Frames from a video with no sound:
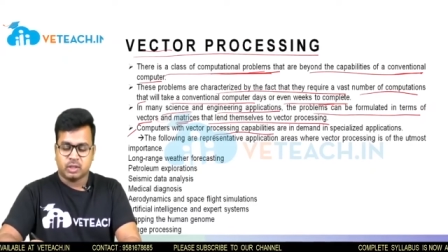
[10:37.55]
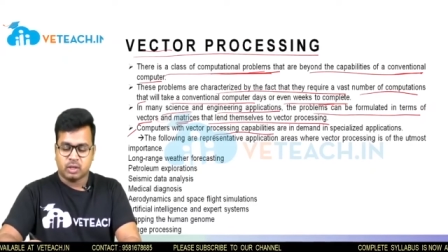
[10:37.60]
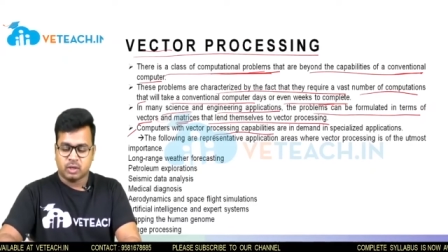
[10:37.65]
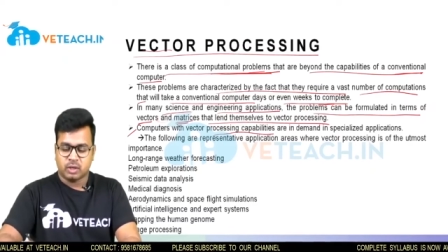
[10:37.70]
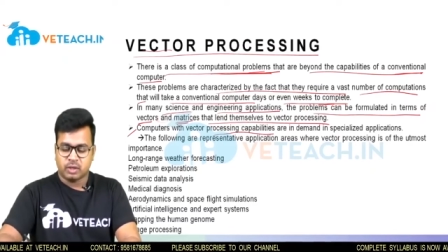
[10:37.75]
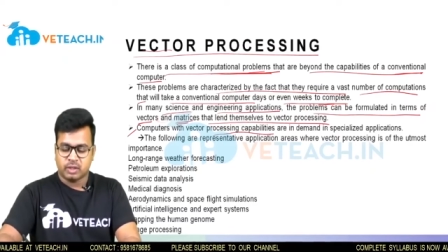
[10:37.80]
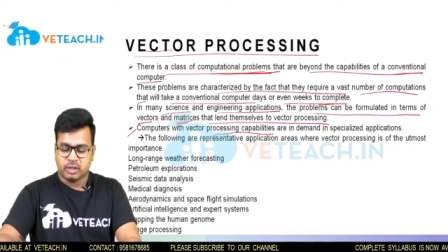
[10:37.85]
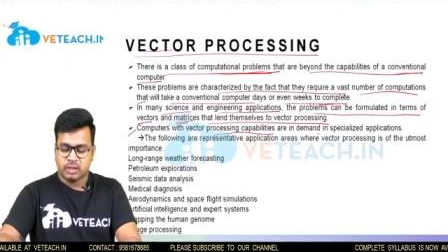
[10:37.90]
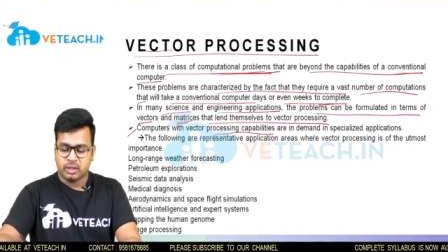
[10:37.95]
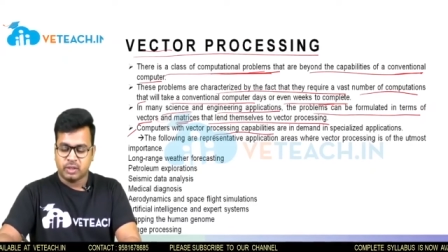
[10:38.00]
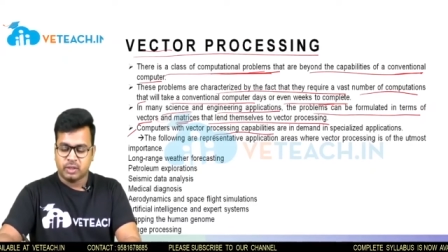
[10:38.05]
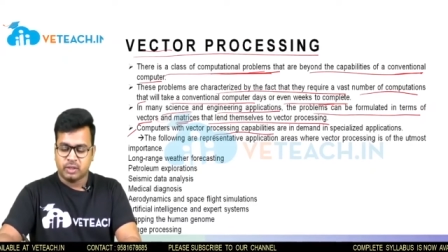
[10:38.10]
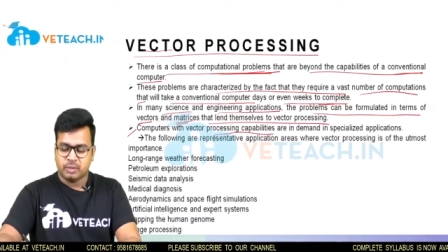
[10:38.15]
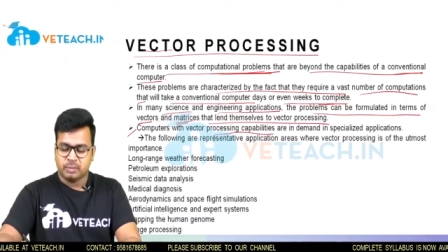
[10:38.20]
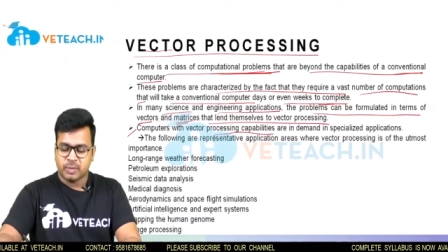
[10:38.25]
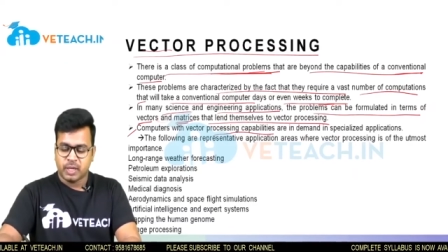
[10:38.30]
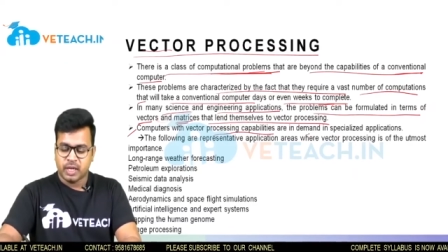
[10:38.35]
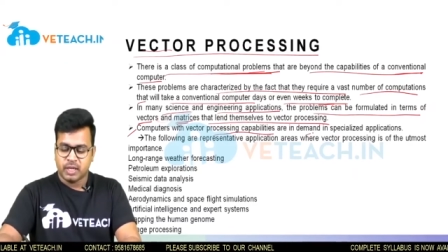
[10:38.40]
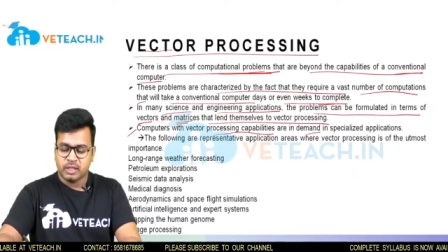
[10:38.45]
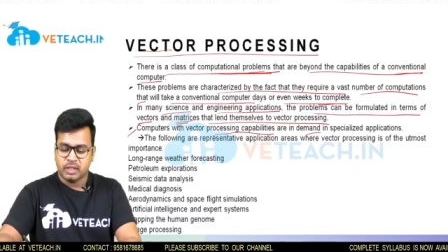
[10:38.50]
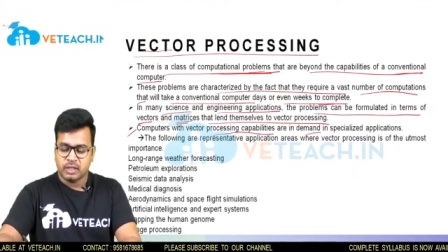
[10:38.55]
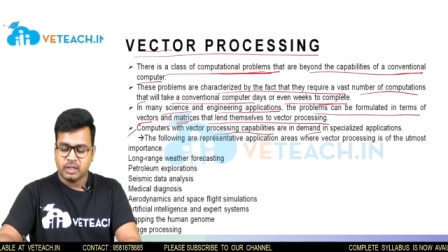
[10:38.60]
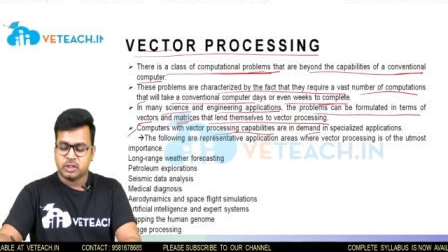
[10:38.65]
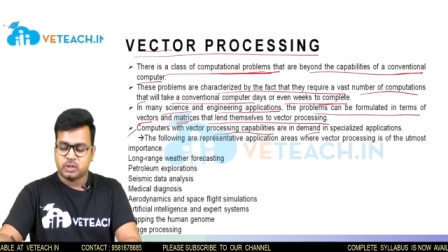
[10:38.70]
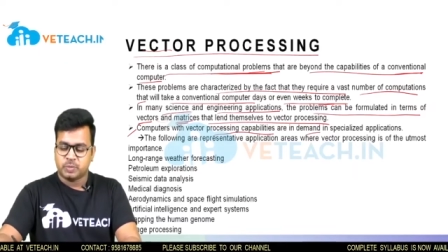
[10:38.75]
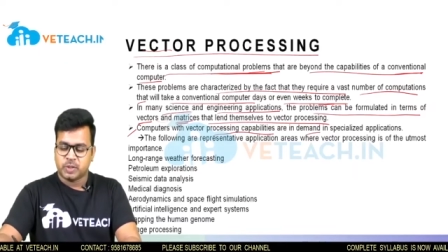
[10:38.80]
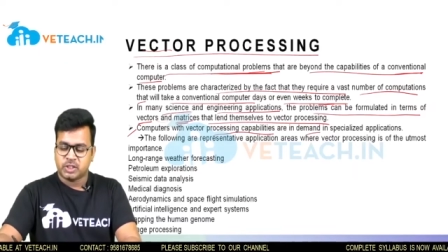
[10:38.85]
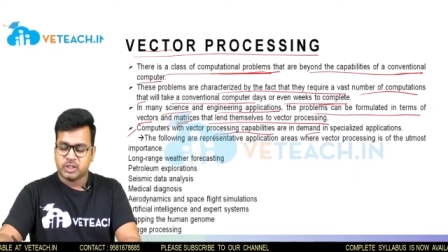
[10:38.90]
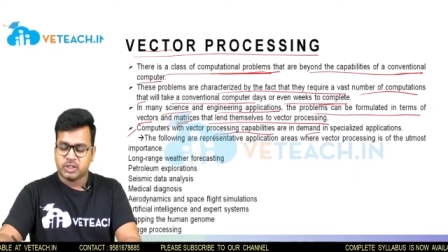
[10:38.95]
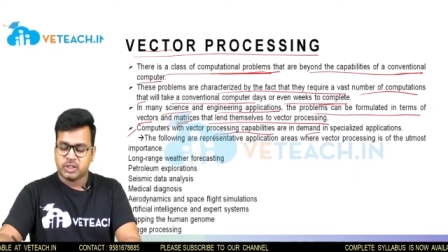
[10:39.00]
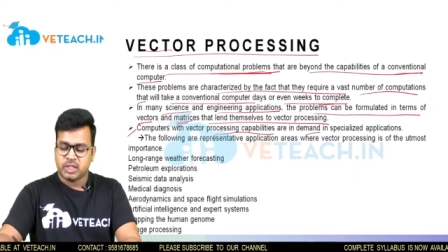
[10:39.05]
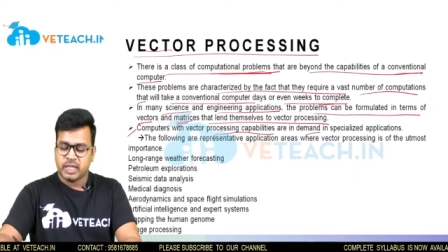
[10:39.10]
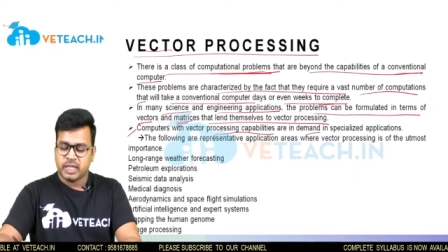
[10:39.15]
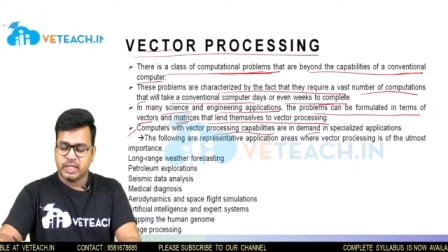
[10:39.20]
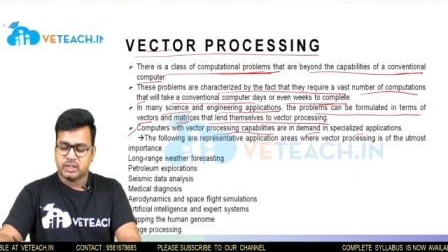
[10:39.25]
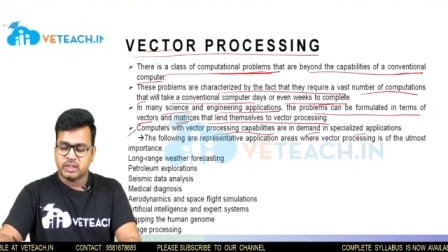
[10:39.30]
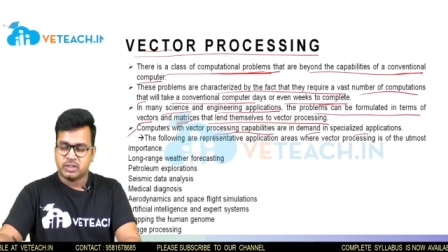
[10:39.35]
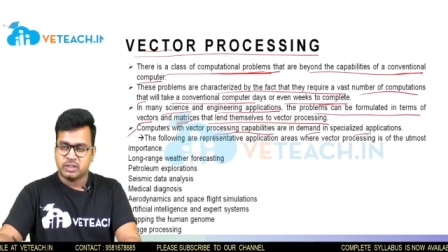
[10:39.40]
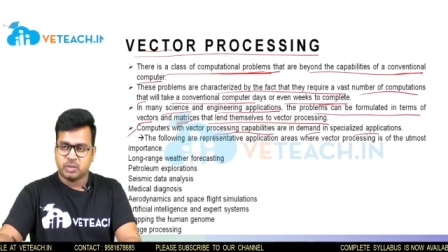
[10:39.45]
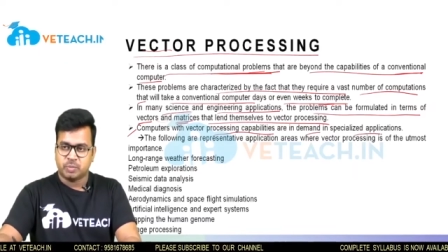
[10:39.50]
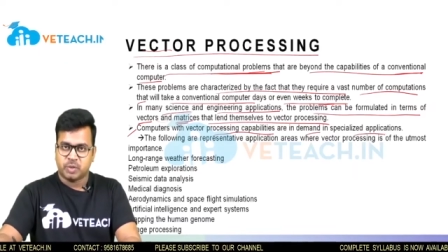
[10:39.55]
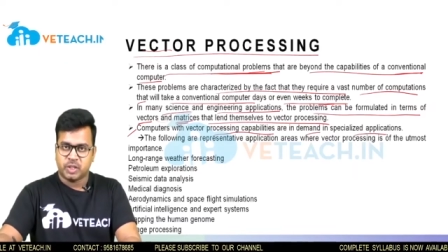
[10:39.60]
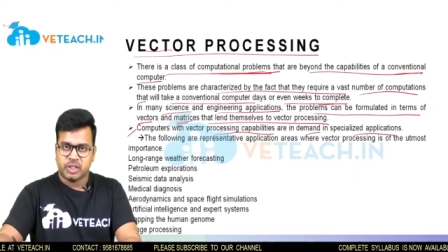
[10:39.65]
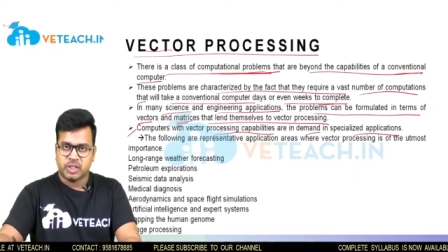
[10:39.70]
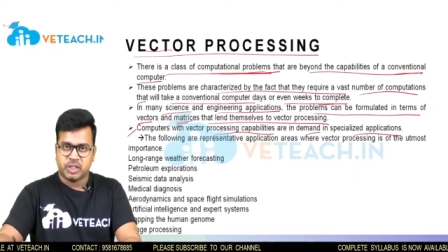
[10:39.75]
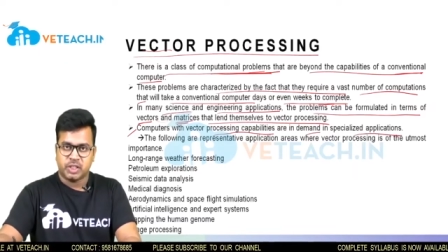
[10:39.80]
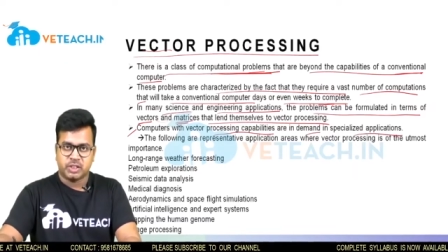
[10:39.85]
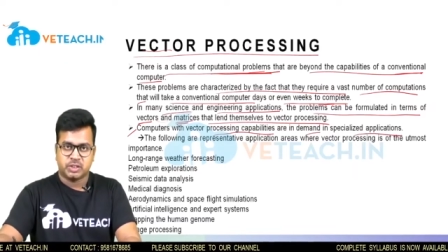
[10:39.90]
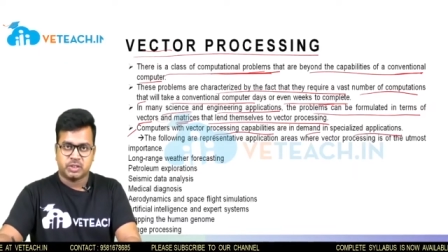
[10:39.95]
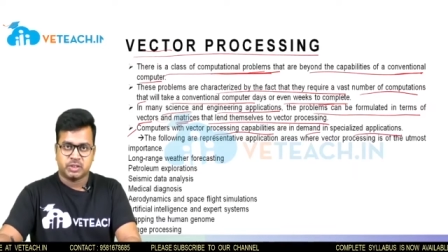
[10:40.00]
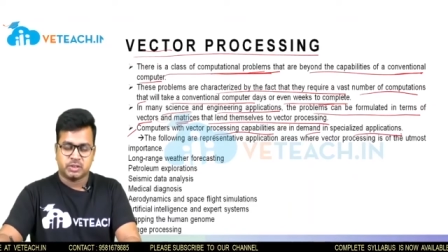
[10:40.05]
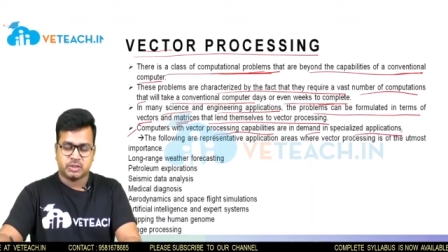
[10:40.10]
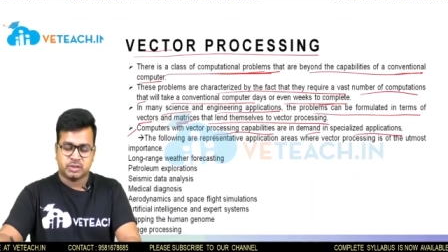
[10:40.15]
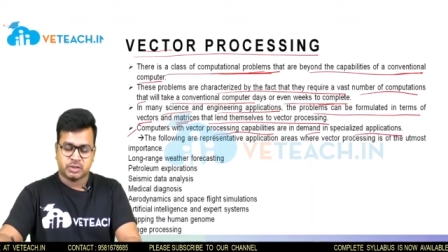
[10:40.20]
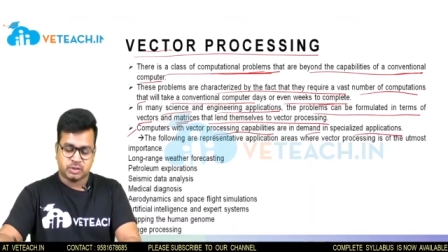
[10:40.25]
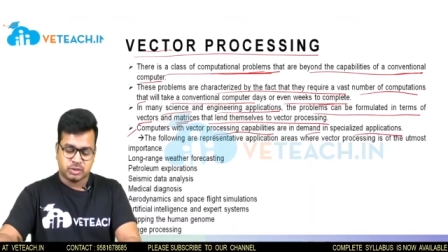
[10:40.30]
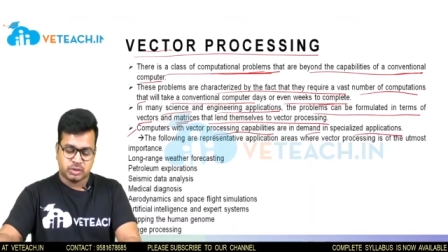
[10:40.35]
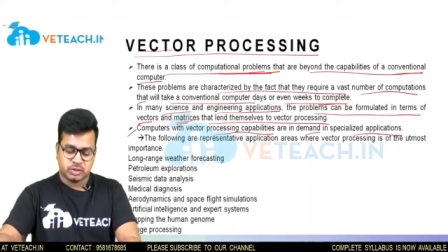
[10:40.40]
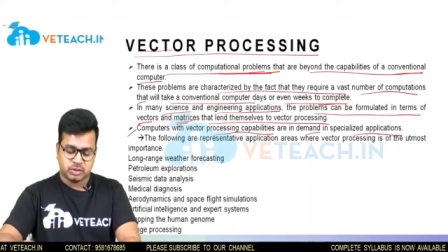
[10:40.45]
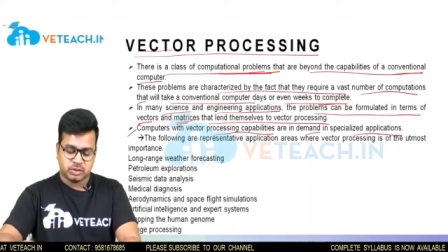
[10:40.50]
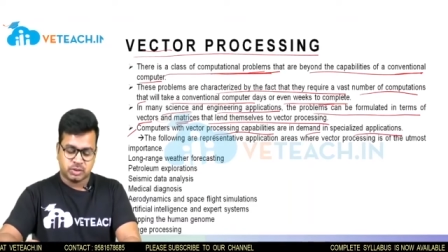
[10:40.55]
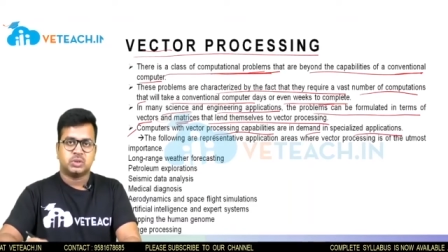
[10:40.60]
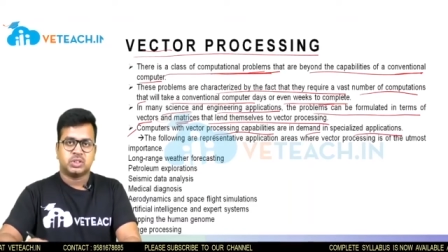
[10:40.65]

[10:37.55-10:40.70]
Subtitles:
are in demand for specialized applications.